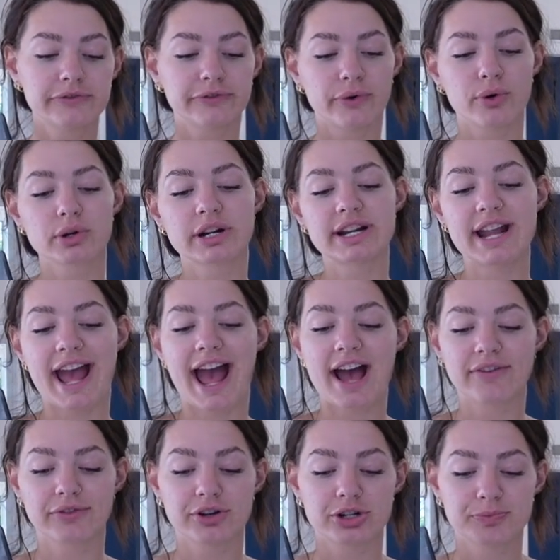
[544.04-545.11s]
for an
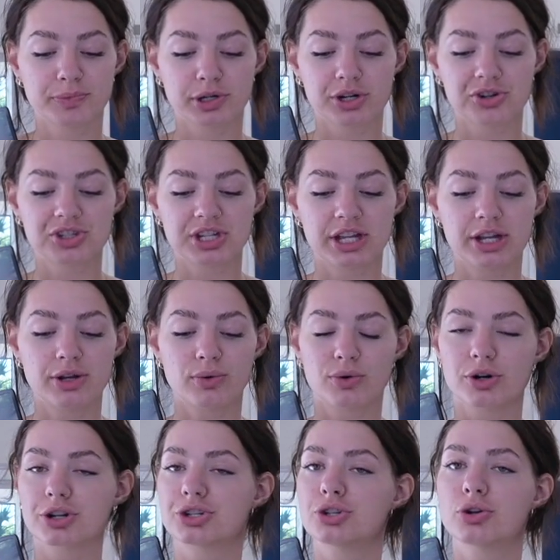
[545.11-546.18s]
average person,
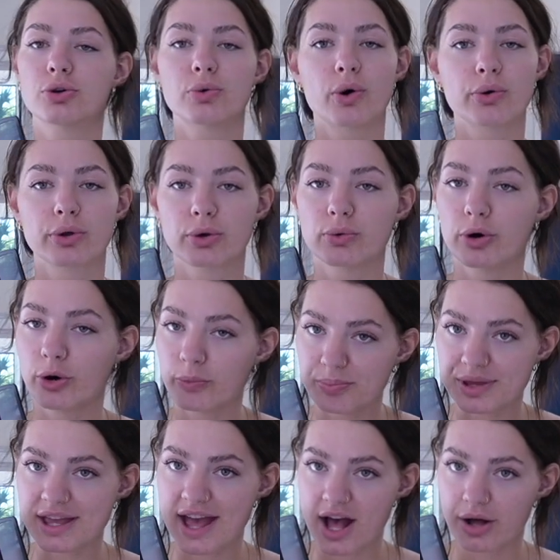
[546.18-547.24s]
or to quote unquote
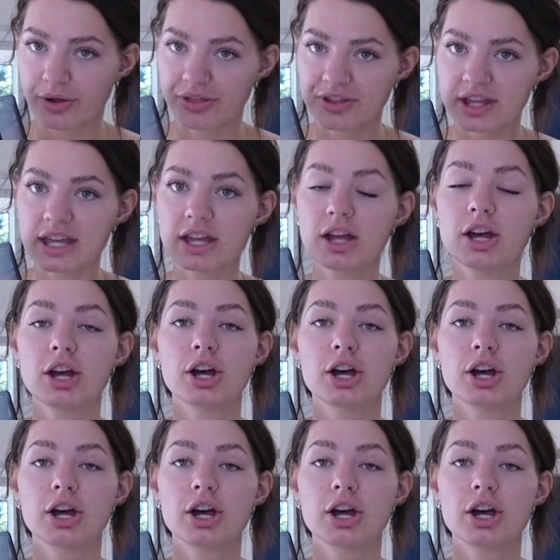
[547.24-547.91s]
be healthy,